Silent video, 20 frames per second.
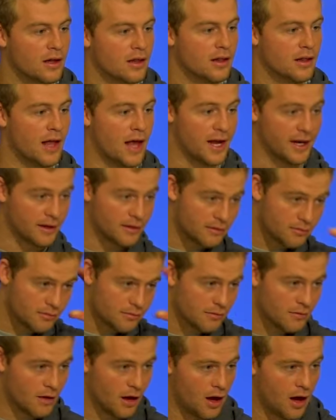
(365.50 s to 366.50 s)
Like,
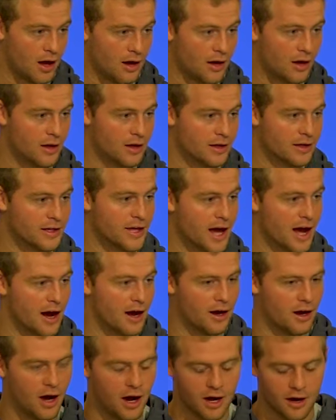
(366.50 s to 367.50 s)
yeah.
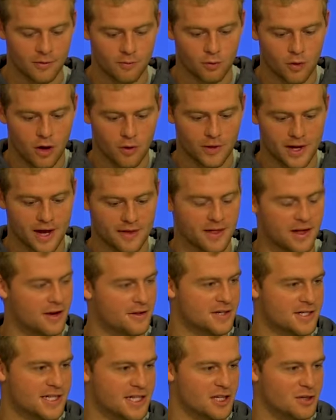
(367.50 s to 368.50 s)
Well, we had that
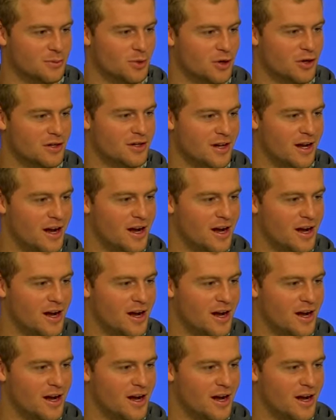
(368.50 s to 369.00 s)
at the Senior Bowl.